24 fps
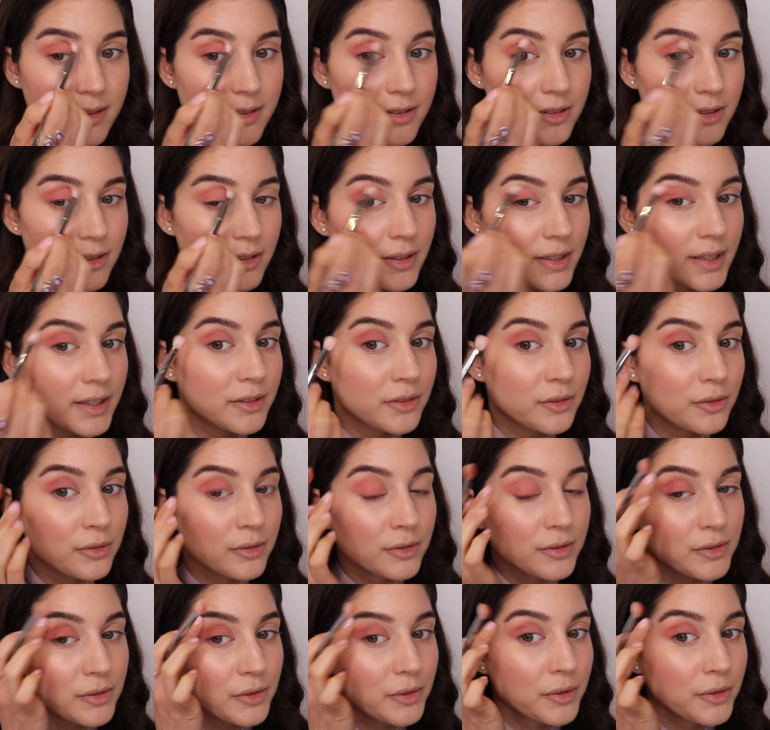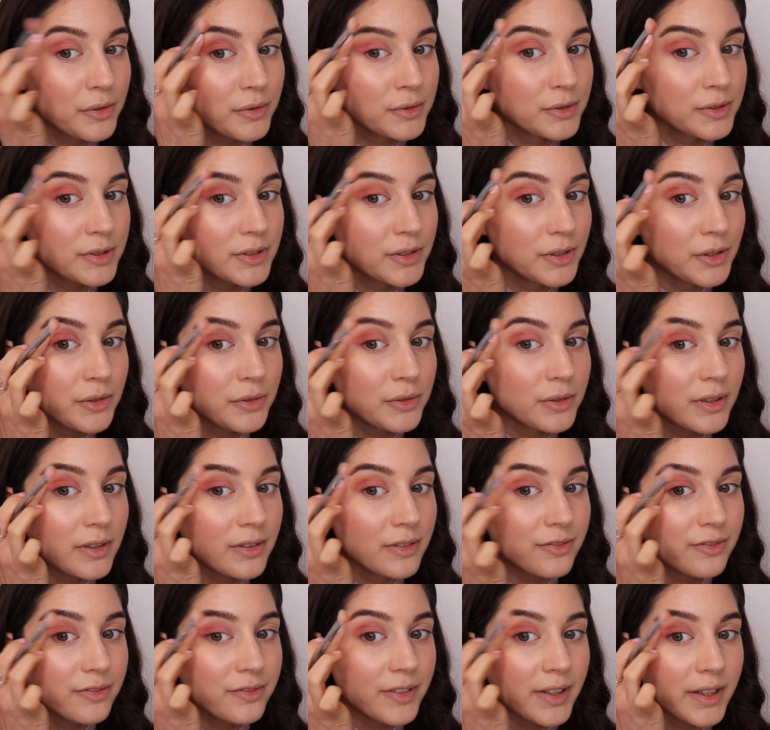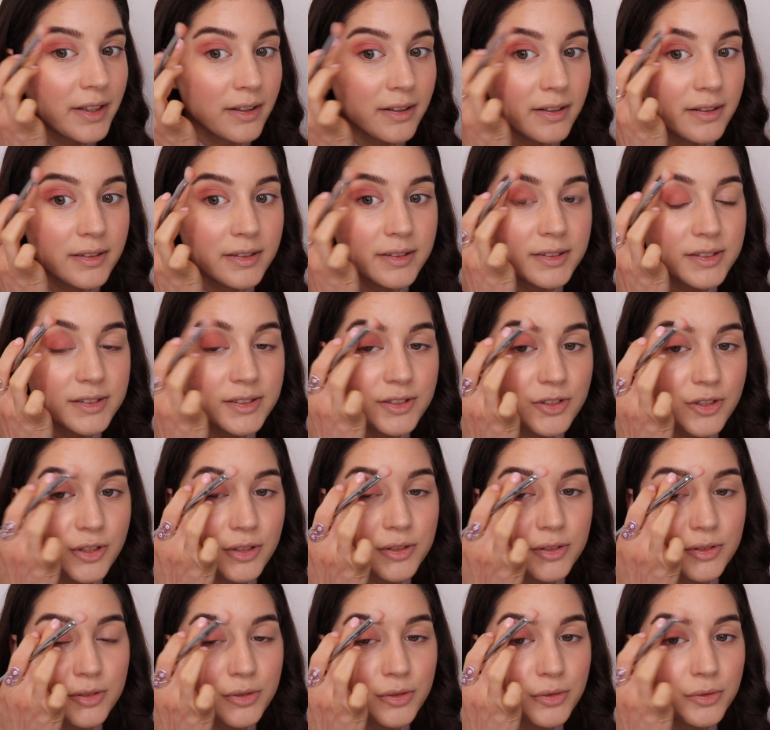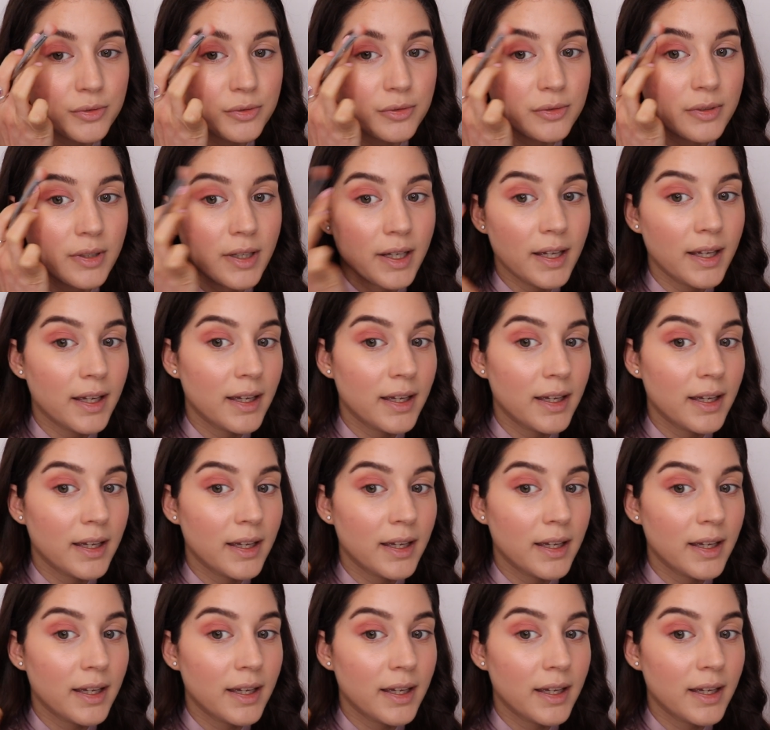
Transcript: You can also use your fingers just to